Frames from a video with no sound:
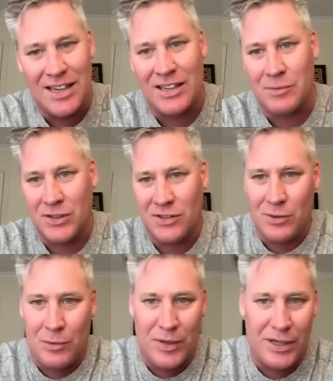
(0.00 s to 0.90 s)
Uh, my team
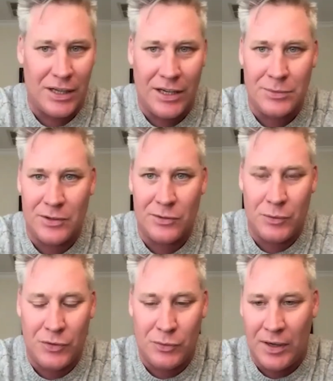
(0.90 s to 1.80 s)
and I've been in engagements where
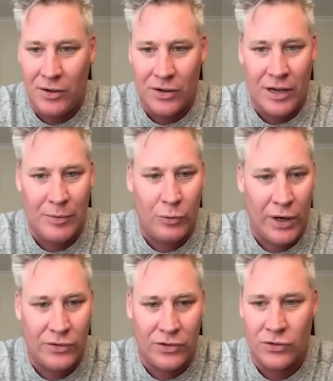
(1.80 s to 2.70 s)
we spent you know a couple of
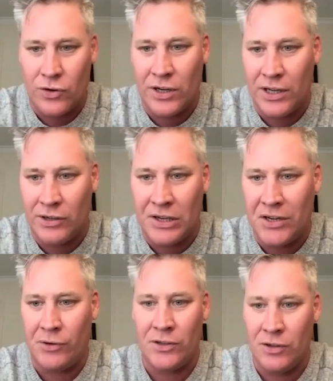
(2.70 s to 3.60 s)
weeks just trying to get an
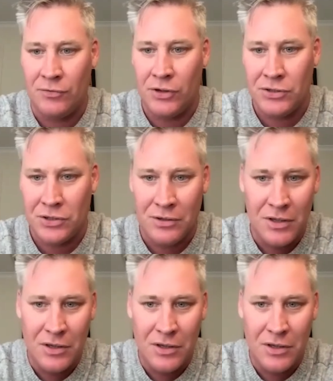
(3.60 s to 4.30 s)
agreed definition